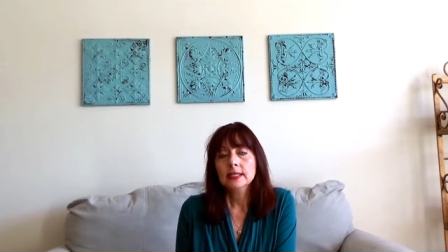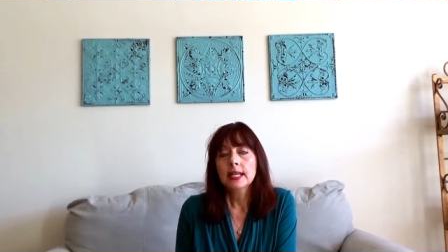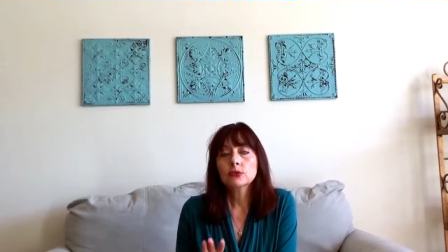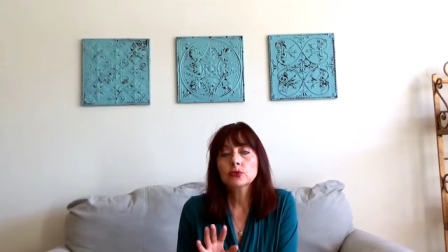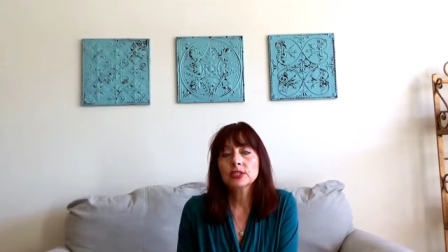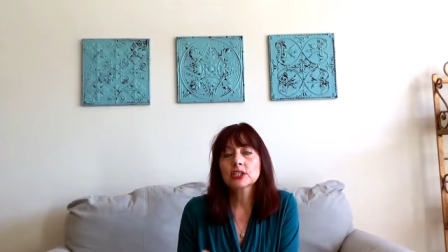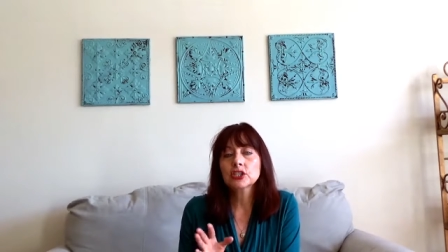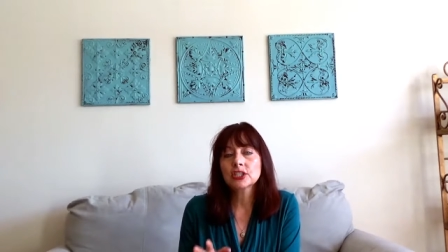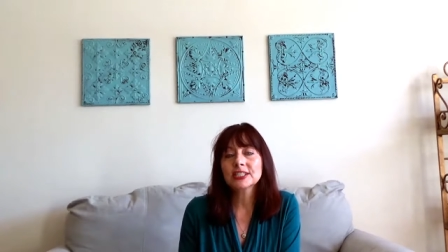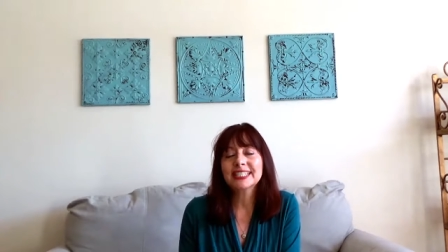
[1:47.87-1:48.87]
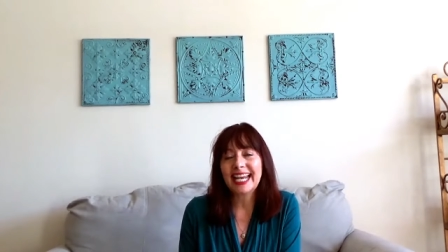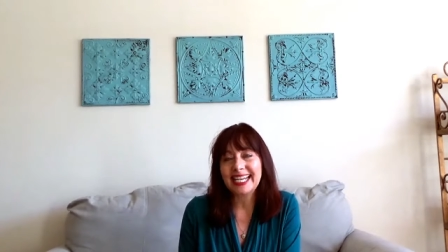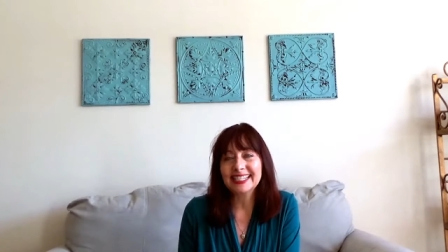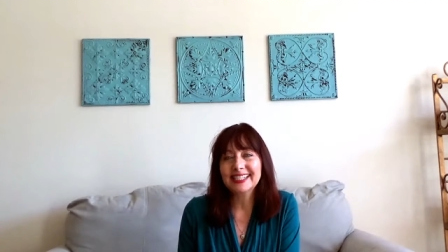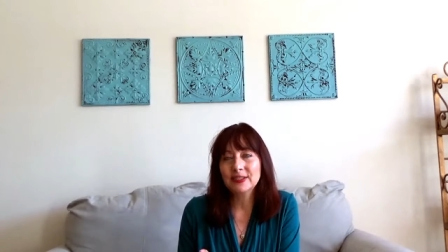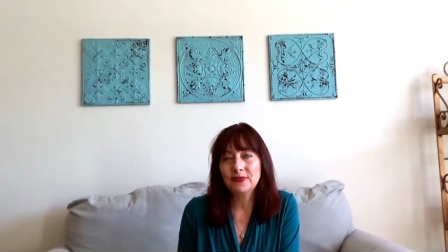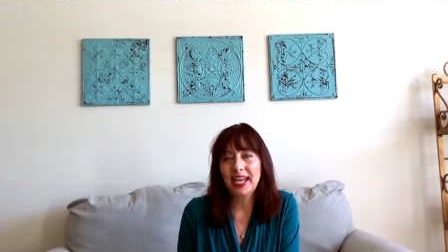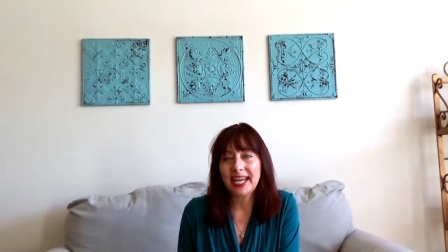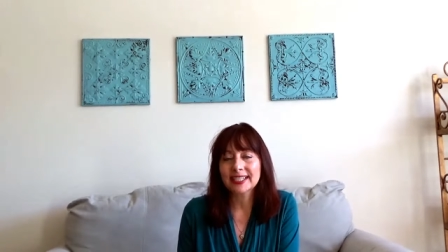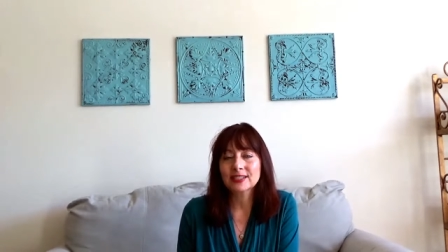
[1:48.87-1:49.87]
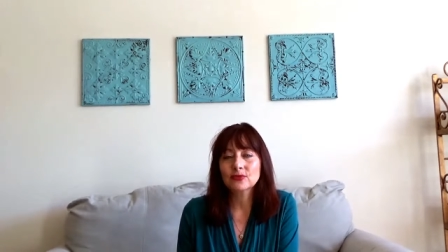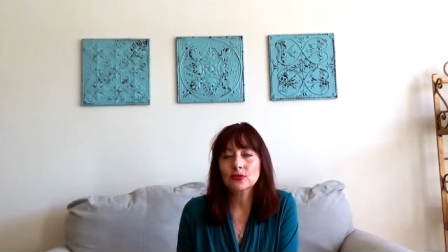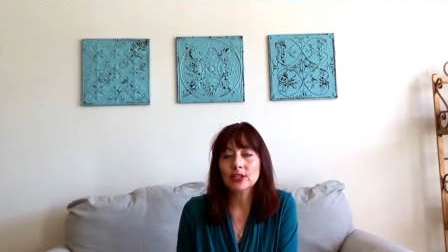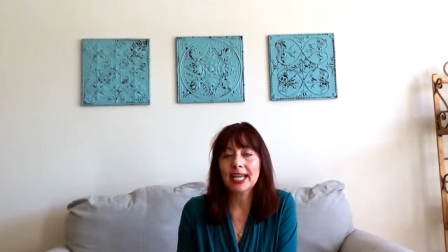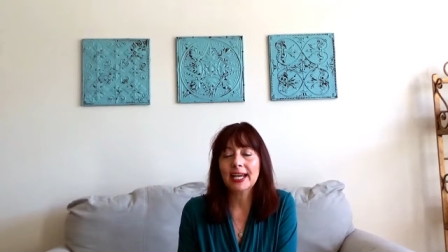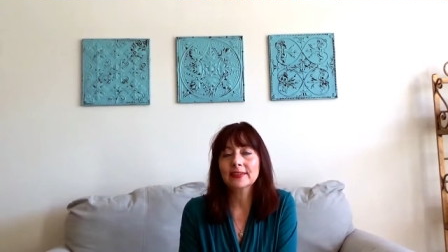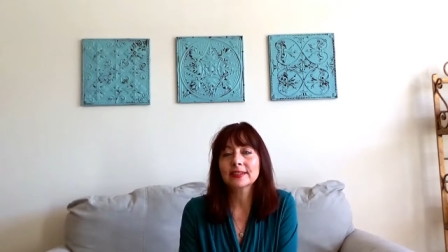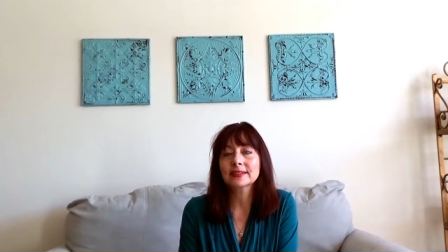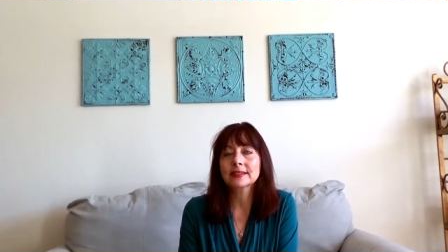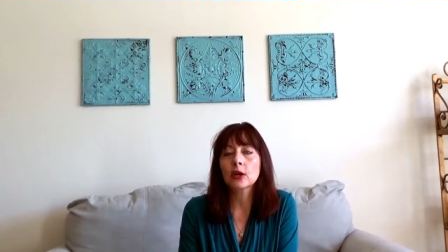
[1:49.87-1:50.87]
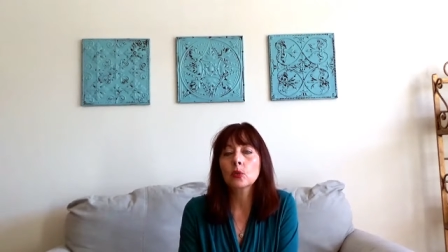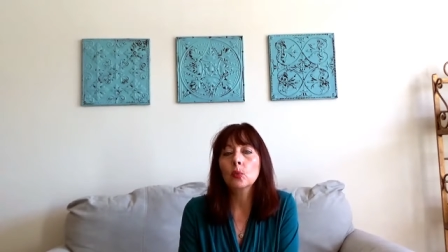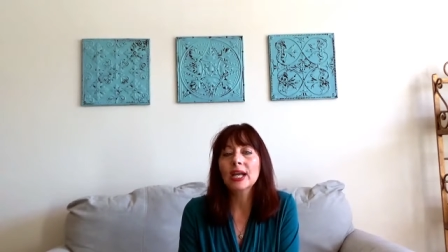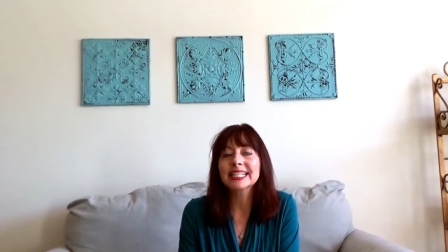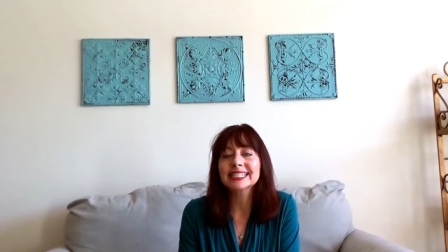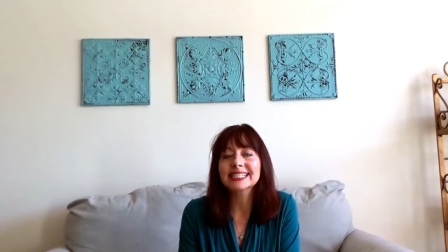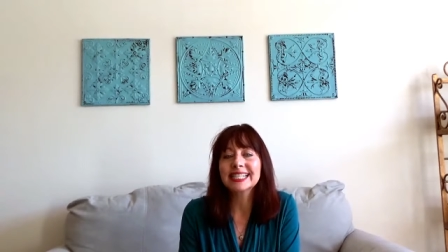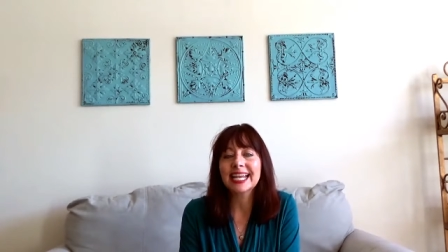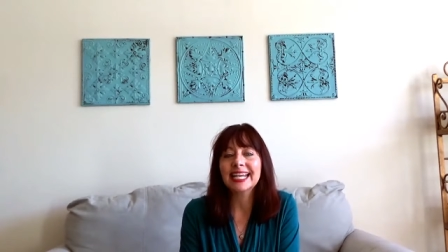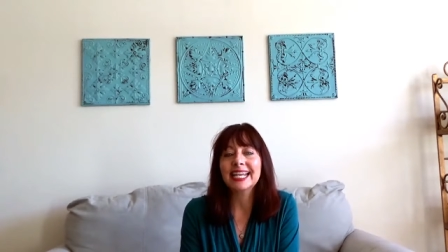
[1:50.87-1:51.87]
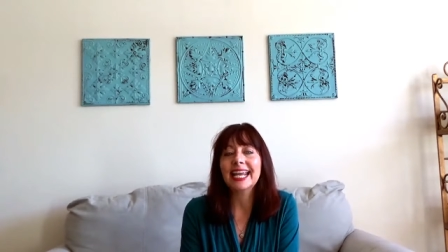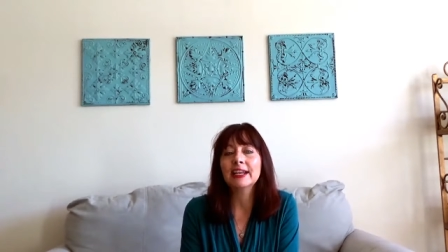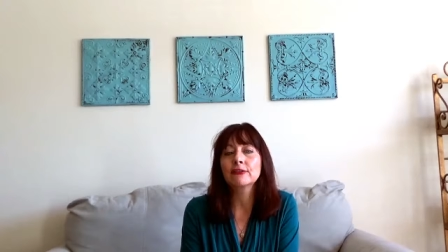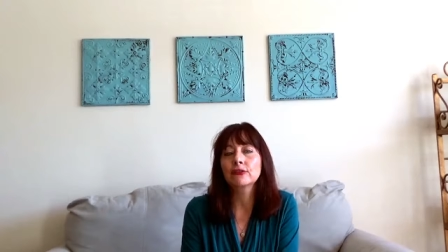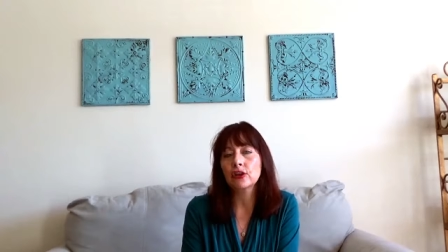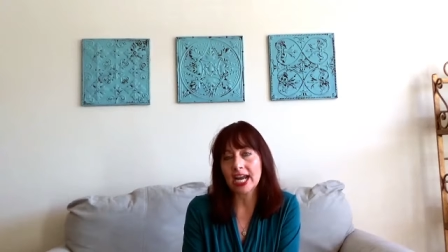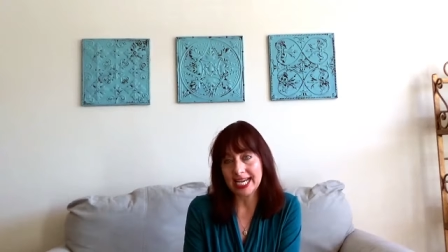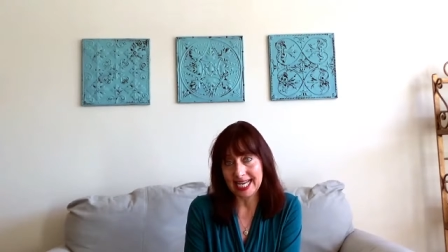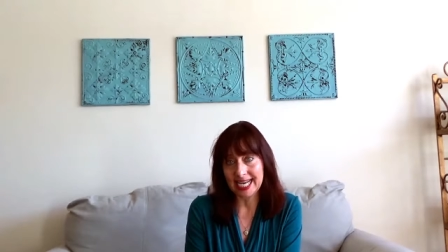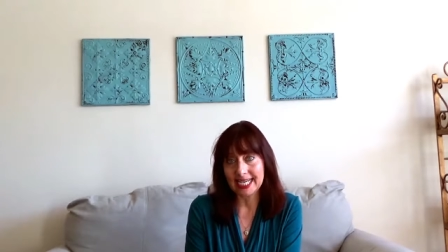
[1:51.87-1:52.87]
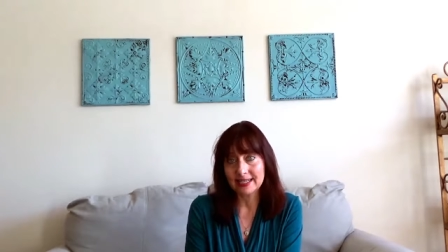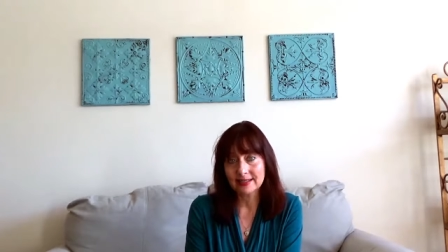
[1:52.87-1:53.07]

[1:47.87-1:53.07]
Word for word: Now, traditional days to fast for Catholics are Wednesday and Friday,